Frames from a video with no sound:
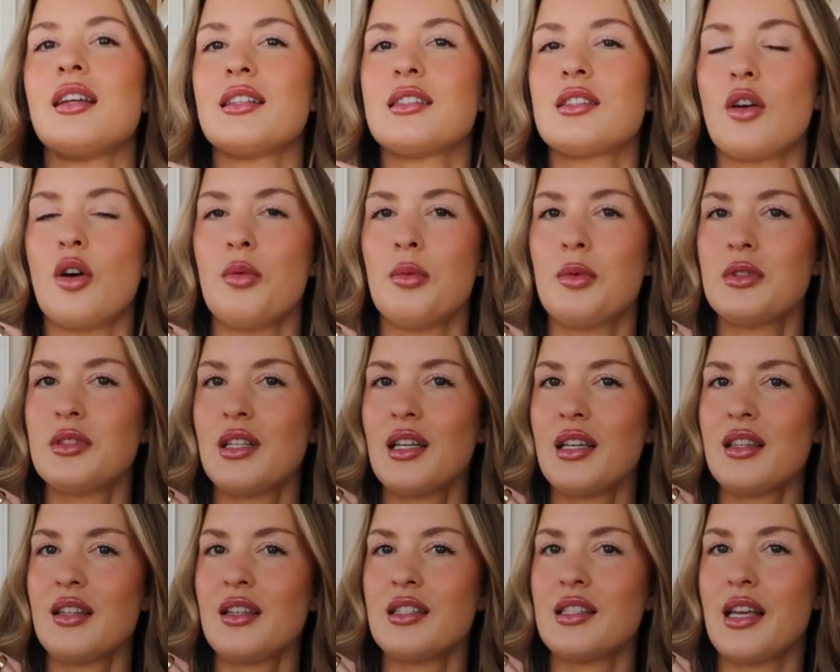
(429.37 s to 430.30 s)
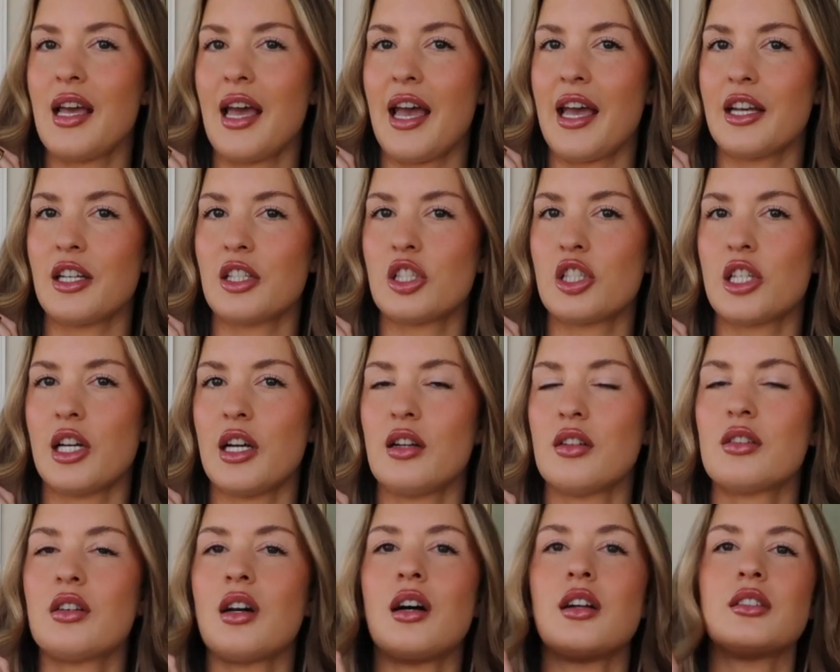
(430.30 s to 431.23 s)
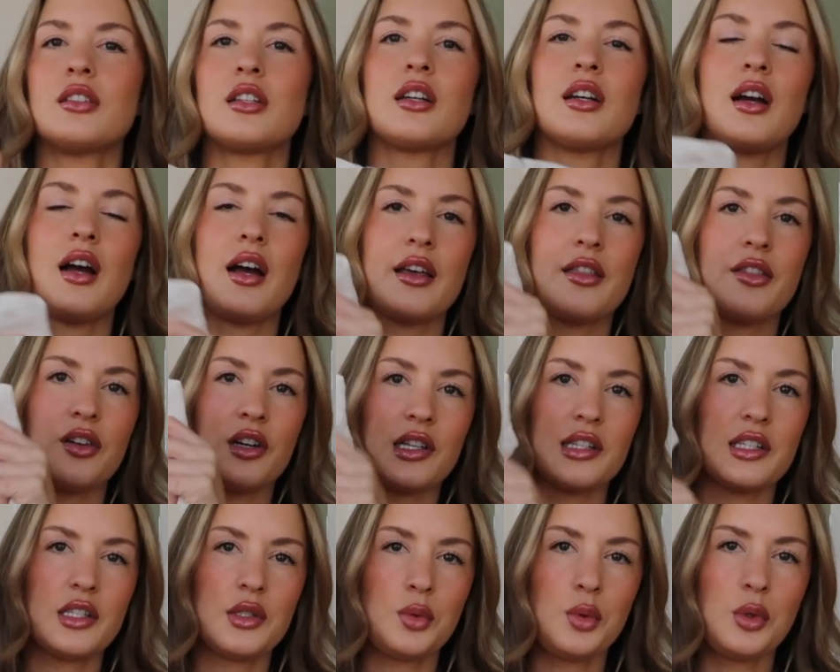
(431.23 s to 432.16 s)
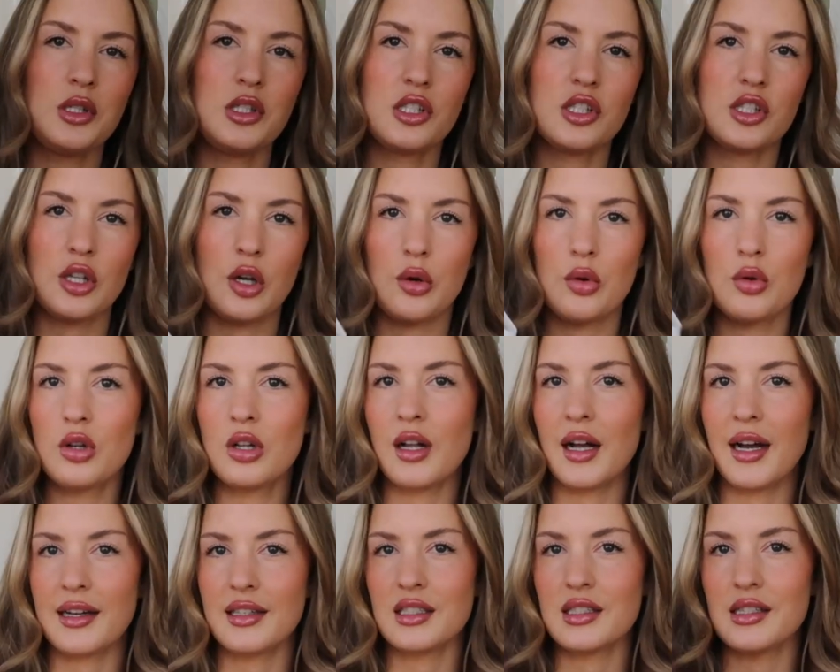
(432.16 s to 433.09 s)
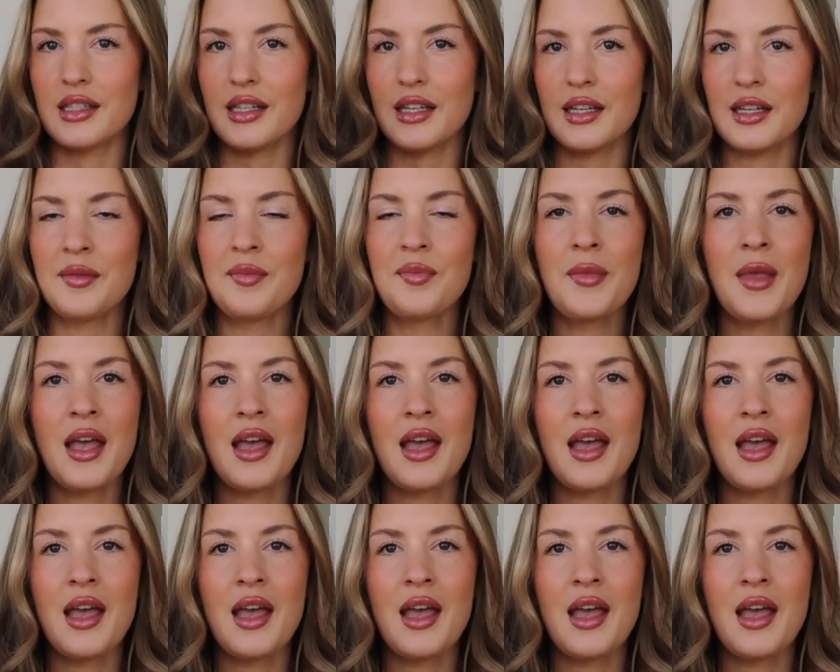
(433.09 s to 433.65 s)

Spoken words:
It's almost like this eggshell color. I thought this was so classy.